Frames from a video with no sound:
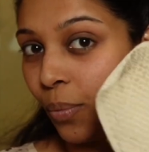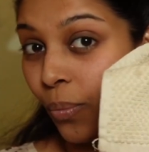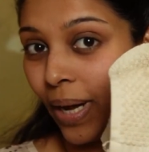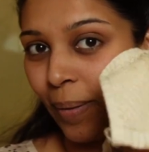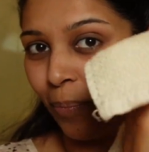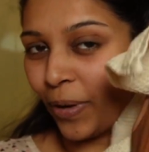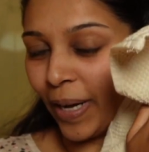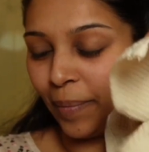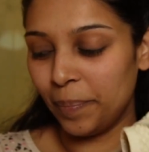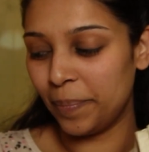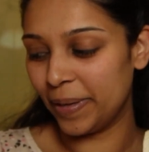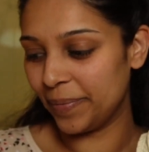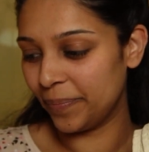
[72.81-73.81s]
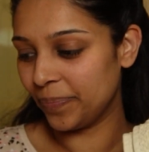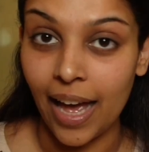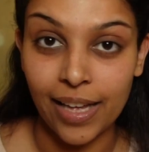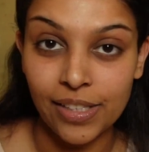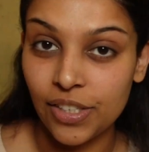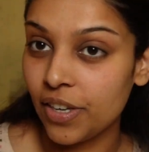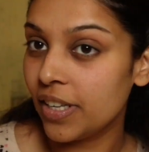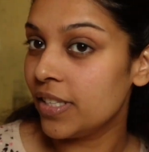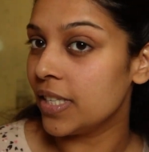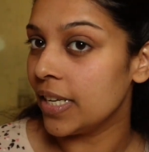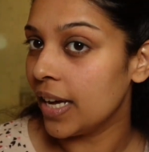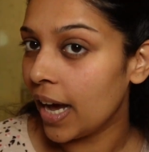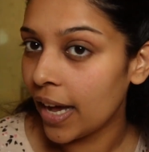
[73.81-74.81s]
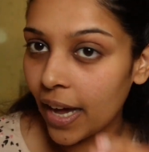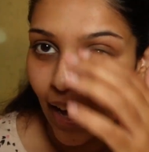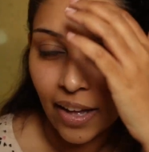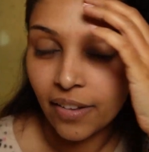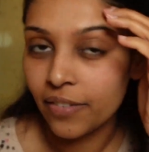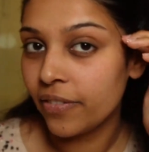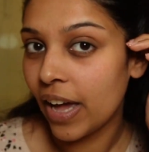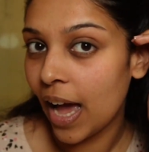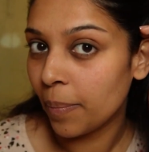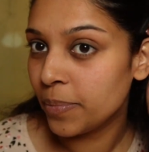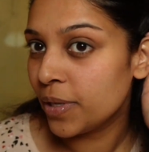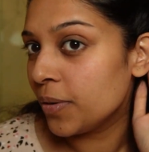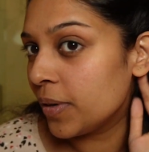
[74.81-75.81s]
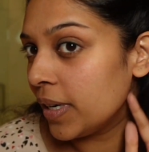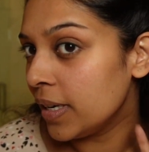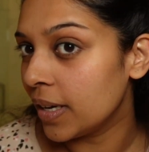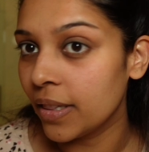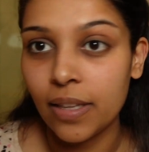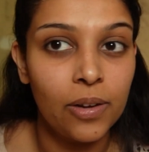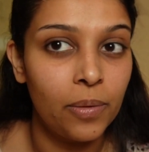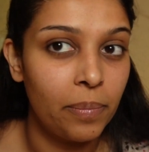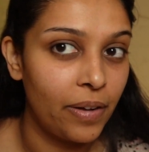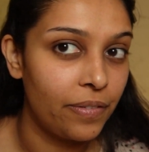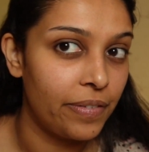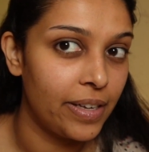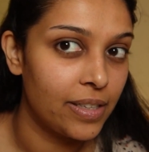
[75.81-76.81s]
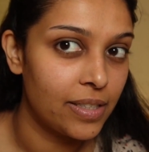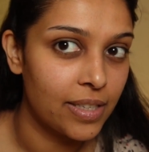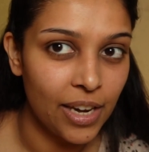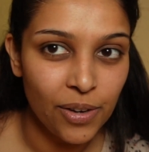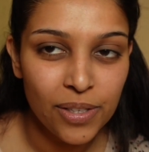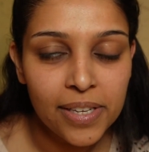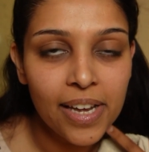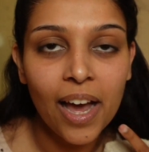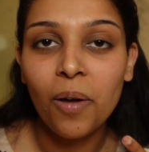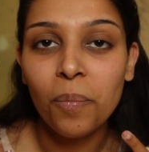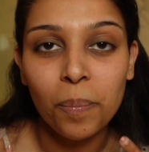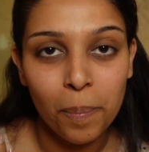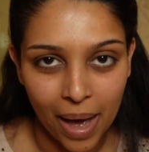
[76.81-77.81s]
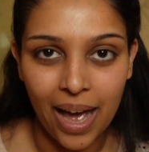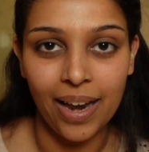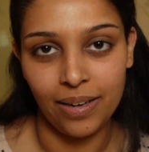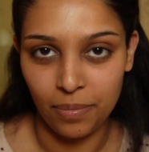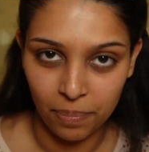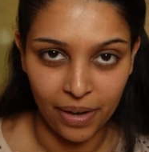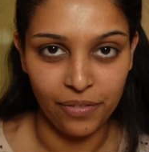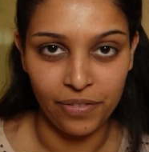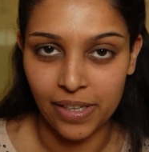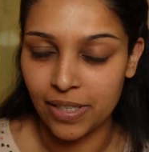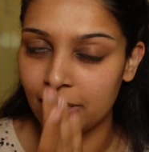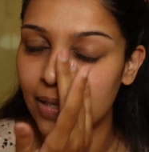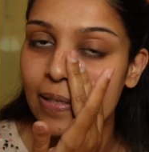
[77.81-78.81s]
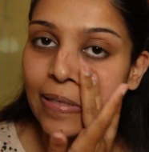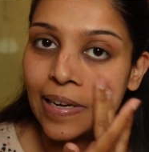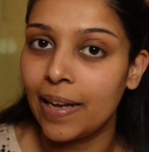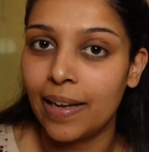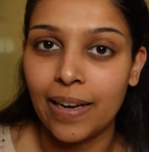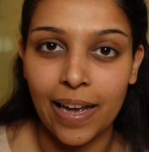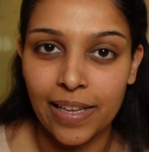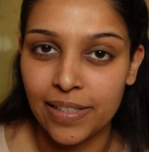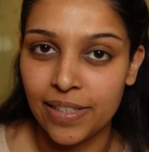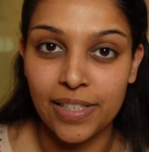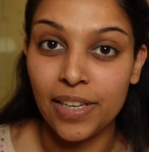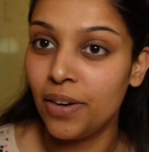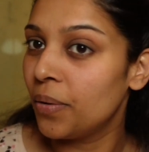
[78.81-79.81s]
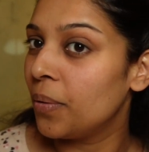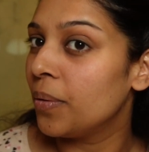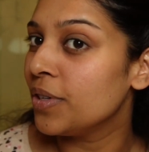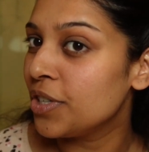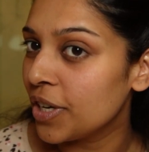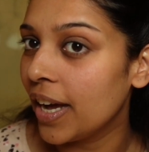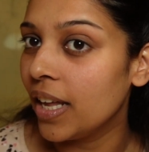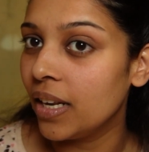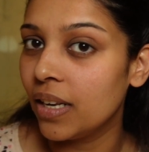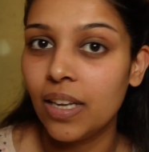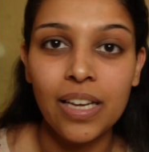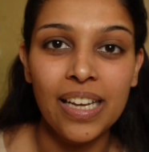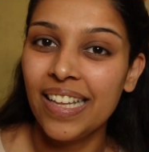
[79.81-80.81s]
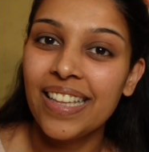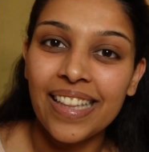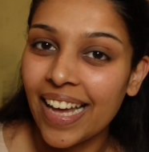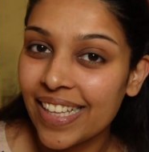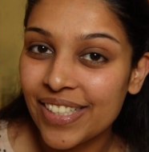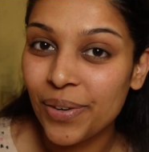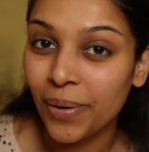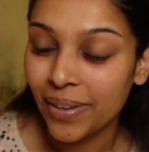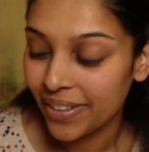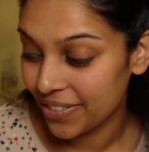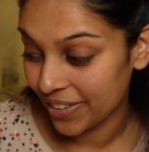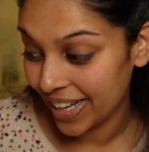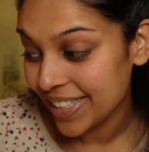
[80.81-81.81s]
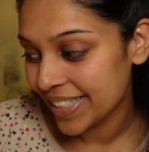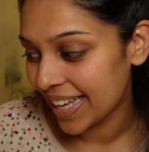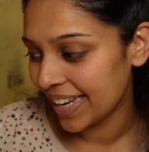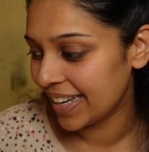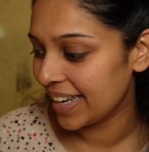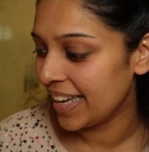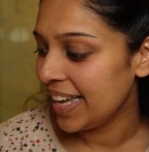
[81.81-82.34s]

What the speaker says: Wipe. As you can see, I have absolutely nothing on my face. Can you see how matte my face is? Like it has zero shine thanks to all the dry skin.